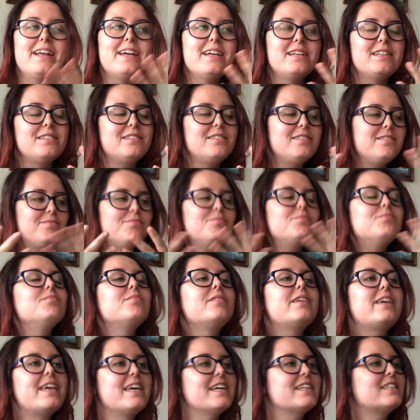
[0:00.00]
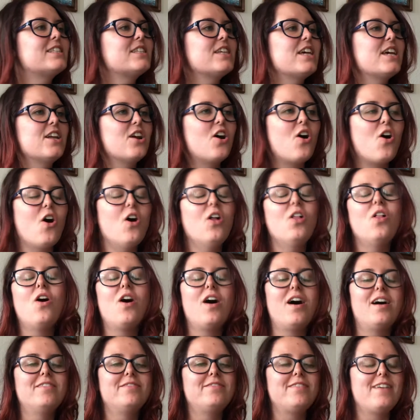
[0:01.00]
It gets it all
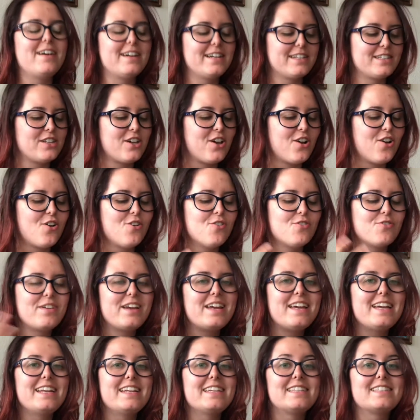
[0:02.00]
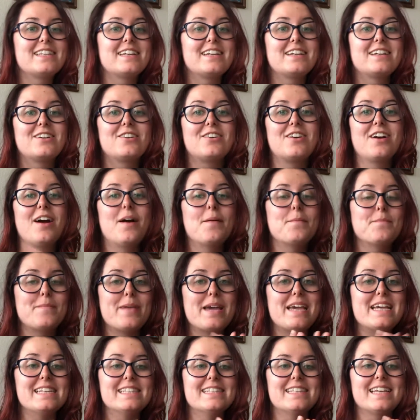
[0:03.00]
off on its own. It is
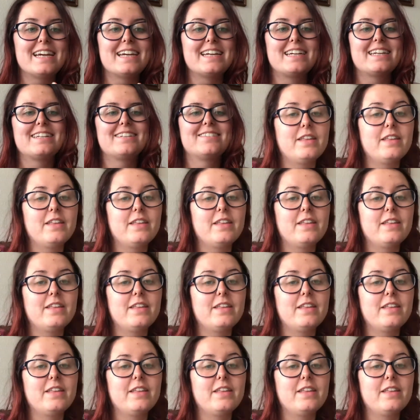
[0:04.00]
amazing.